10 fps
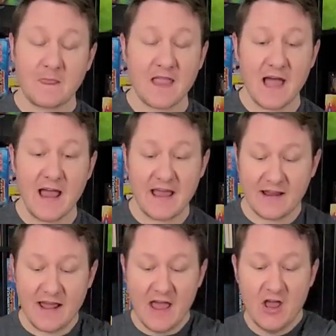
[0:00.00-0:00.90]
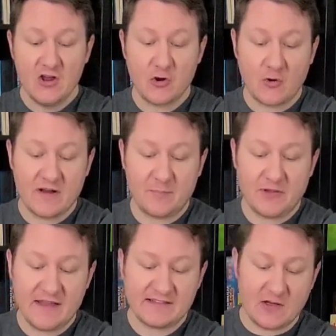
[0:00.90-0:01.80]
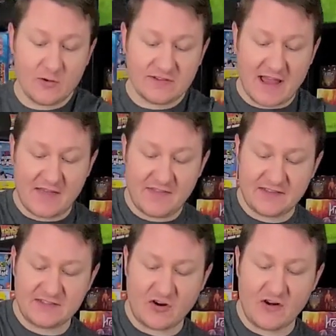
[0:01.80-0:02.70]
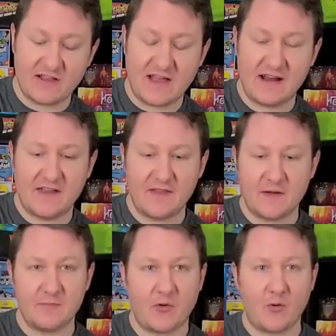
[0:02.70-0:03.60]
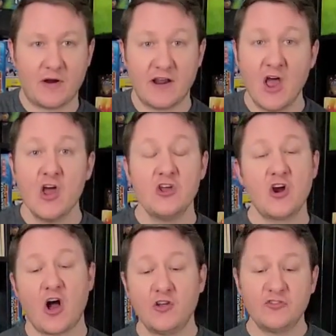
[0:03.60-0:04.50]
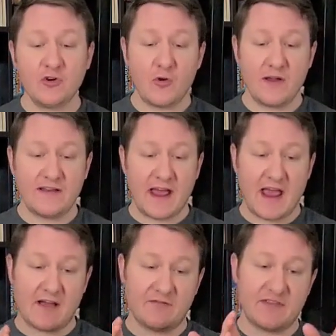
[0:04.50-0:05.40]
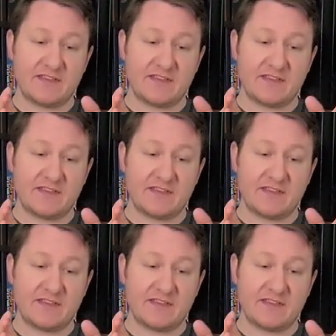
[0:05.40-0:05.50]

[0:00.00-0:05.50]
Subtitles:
And you're going to place those at the starting line on the board. You're also going to have the